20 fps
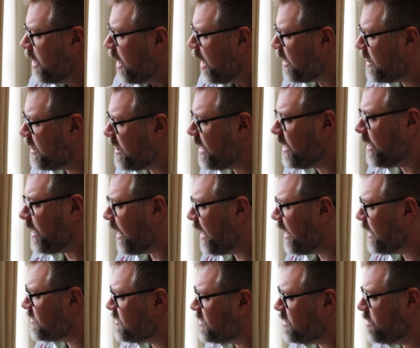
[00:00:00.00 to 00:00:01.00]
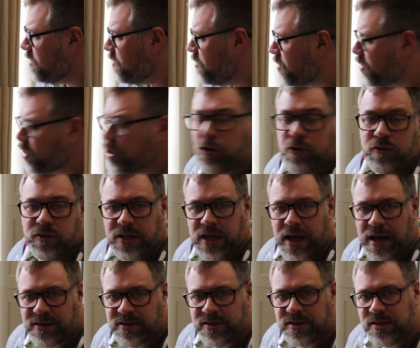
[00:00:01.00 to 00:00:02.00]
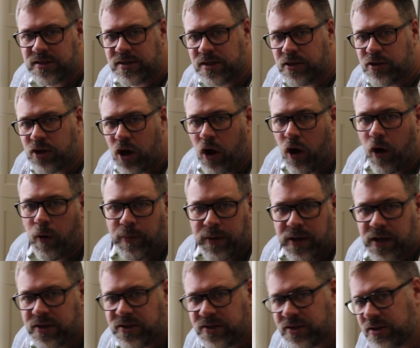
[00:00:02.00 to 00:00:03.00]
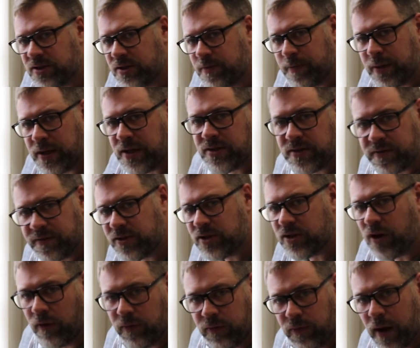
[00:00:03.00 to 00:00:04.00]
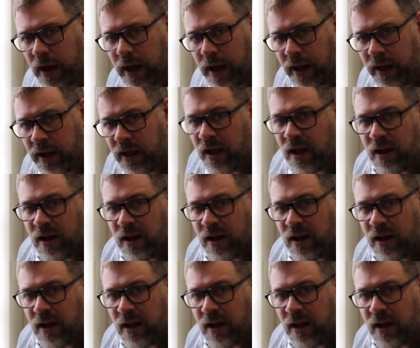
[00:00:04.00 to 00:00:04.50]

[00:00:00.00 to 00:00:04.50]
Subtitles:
I think it's an enthusiast's and hobbyists piece of software.